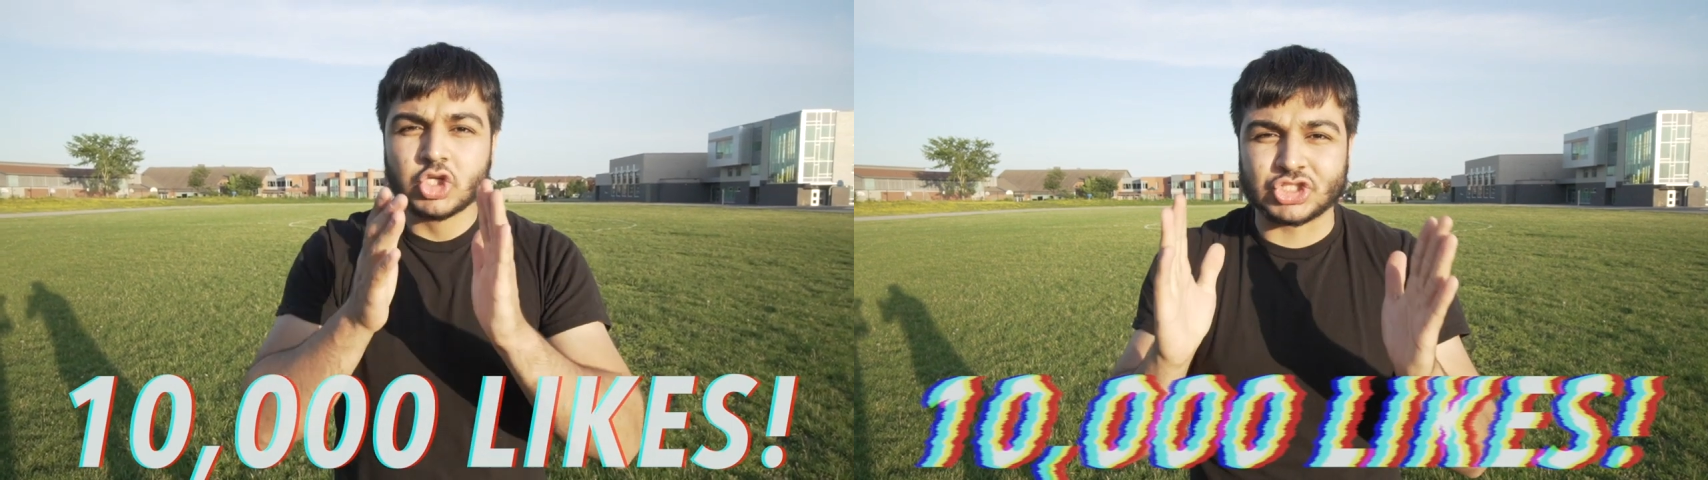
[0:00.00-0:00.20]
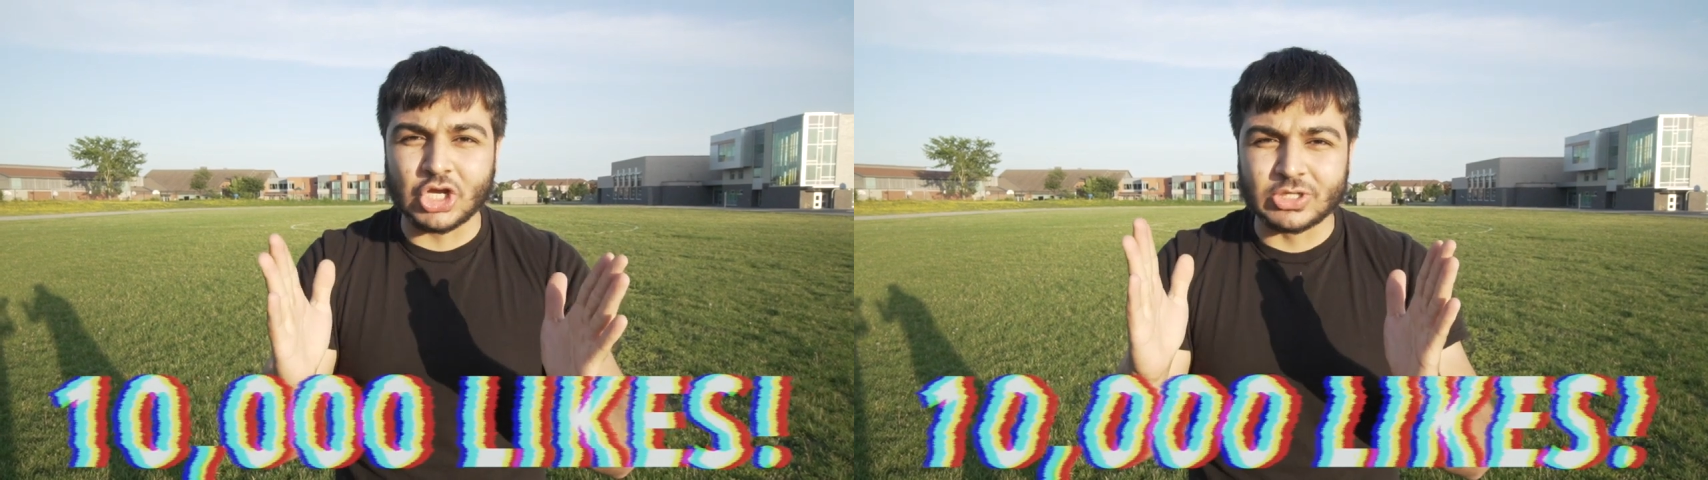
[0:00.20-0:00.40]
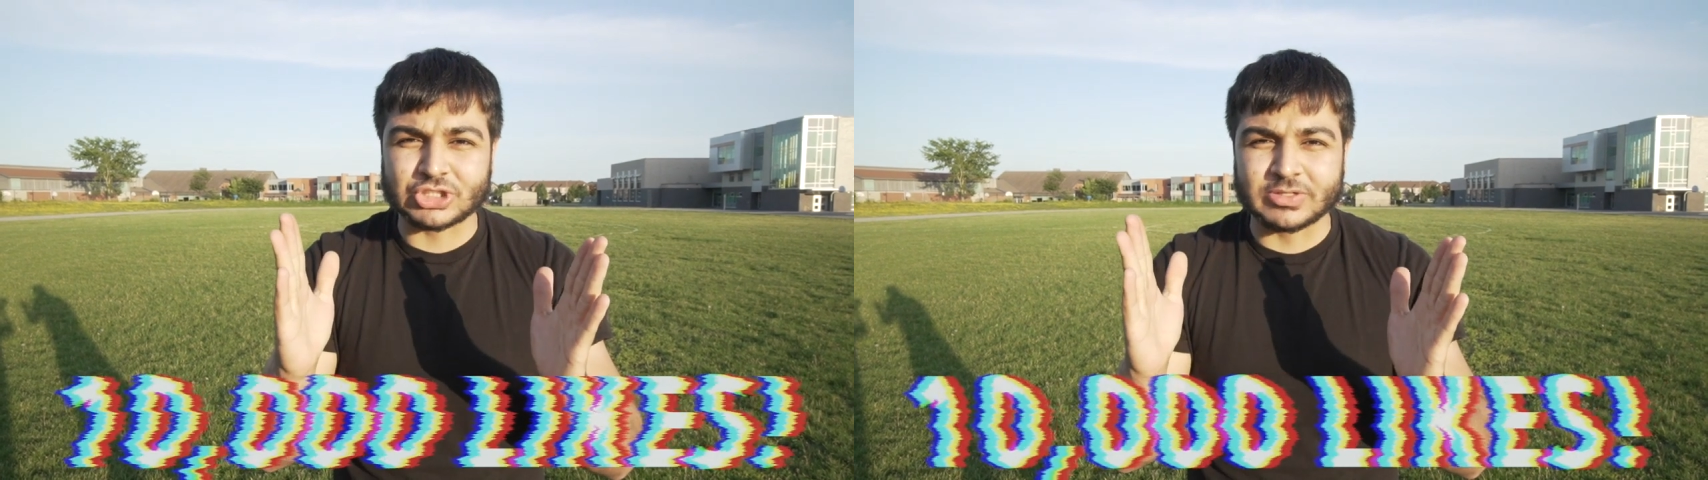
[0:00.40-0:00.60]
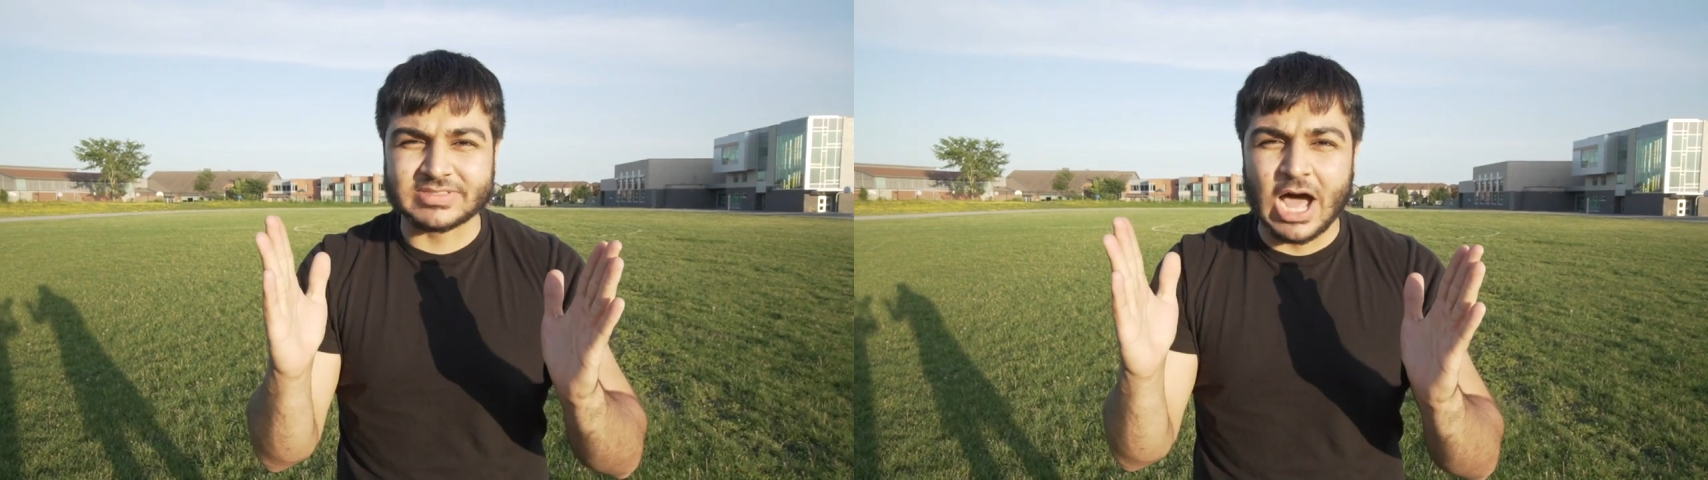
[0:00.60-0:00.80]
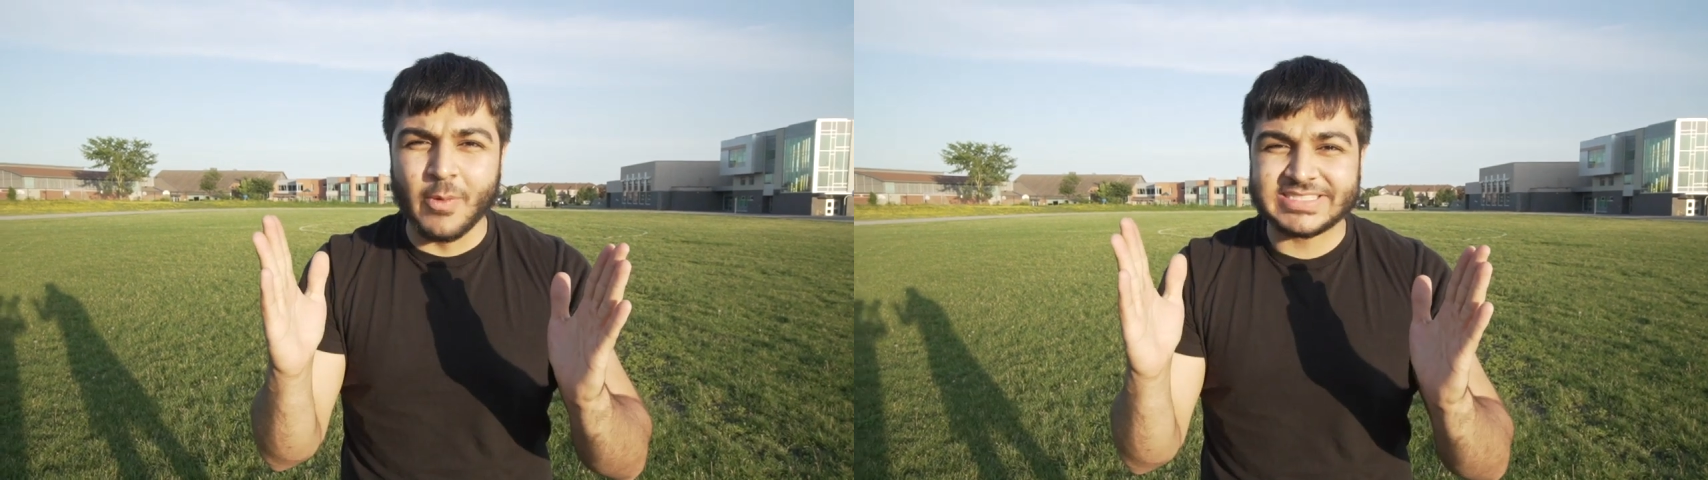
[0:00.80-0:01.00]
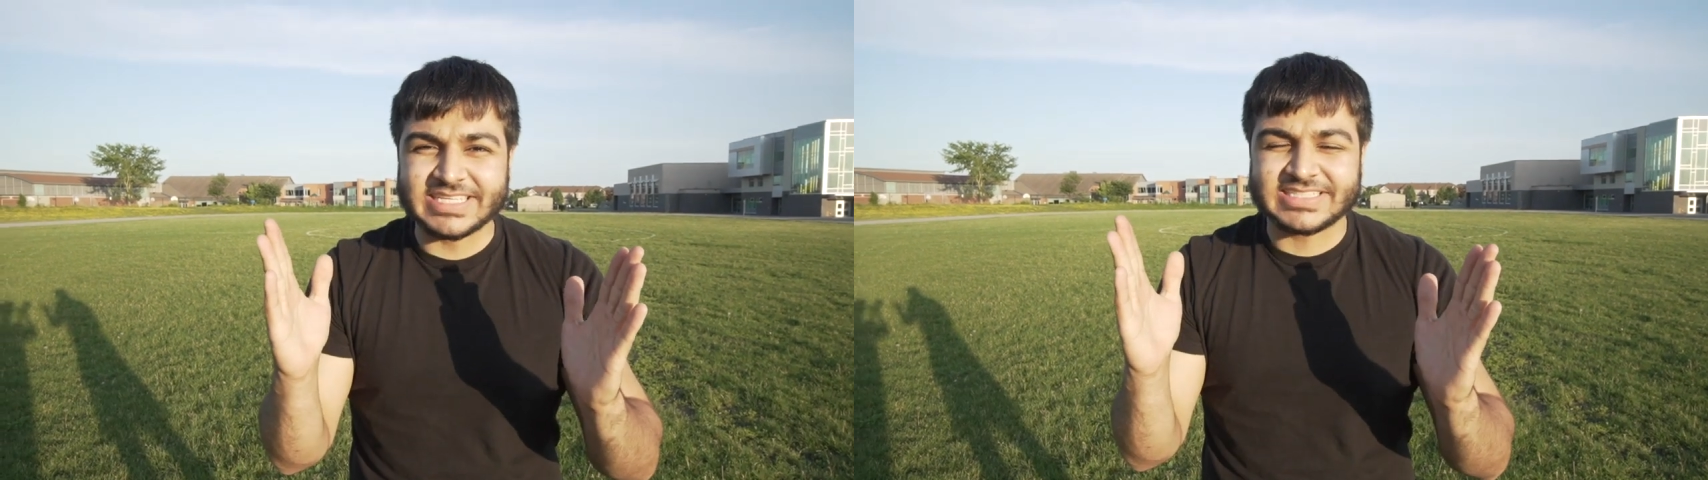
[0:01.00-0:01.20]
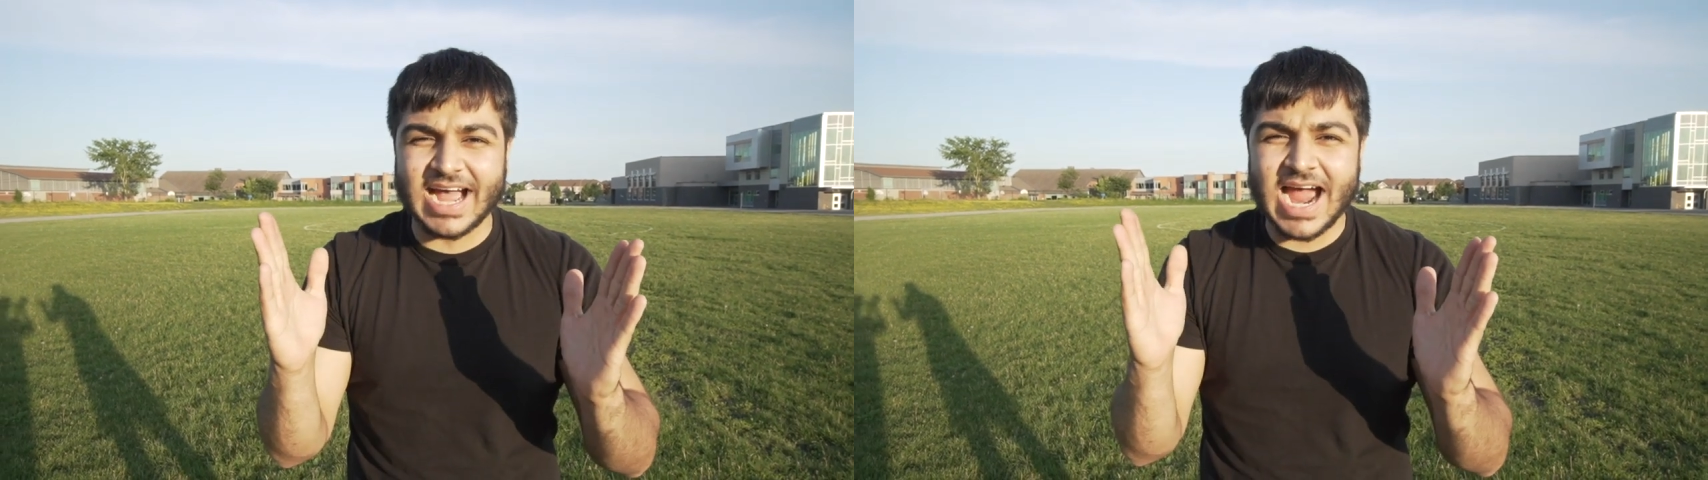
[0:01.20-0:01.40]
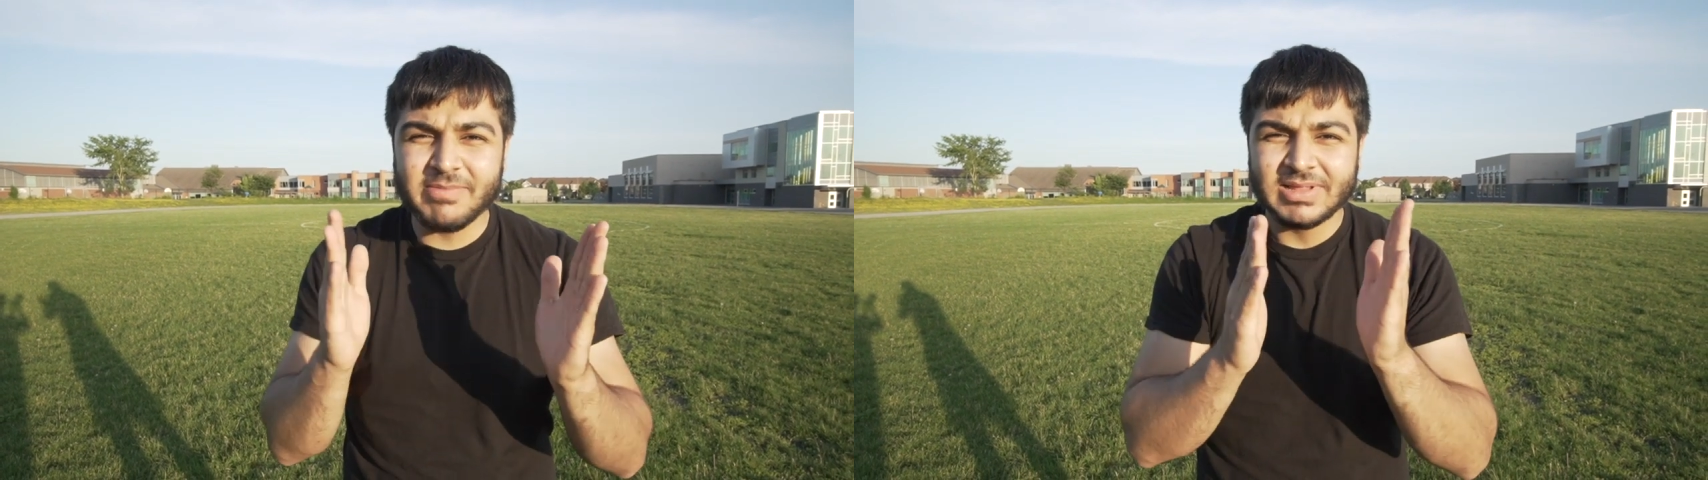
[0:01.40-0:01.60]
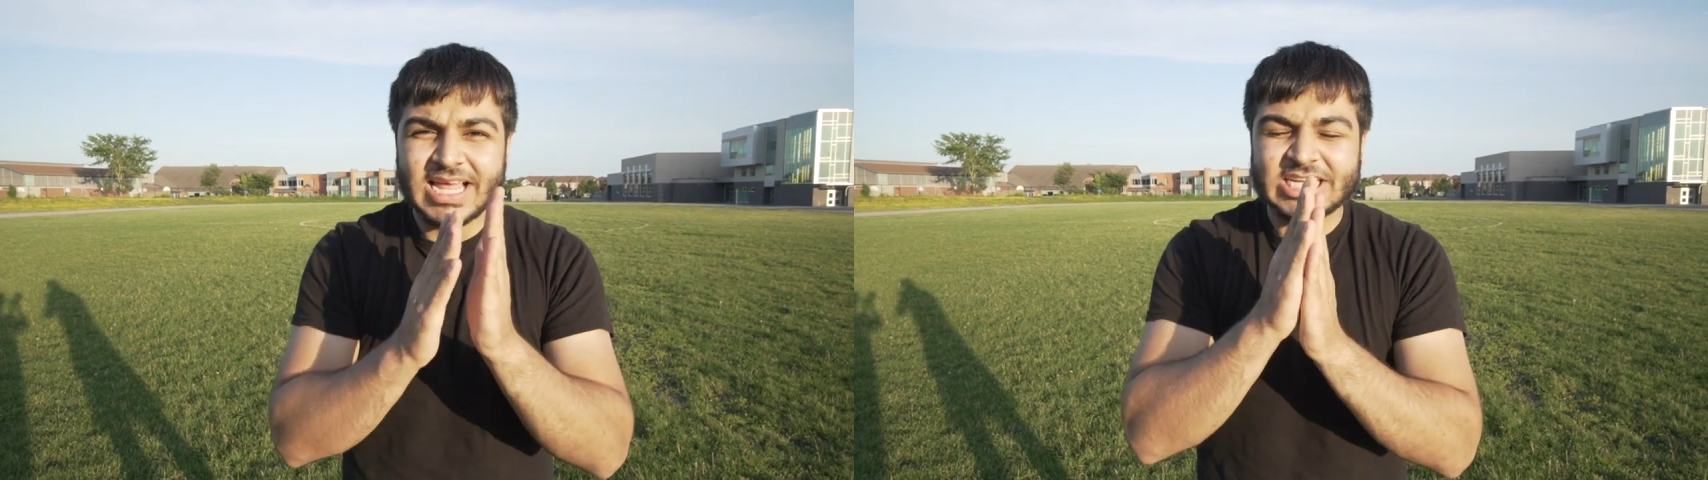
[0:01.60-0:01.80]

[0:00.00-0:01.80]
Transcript: So, Scrubs, without wasting time,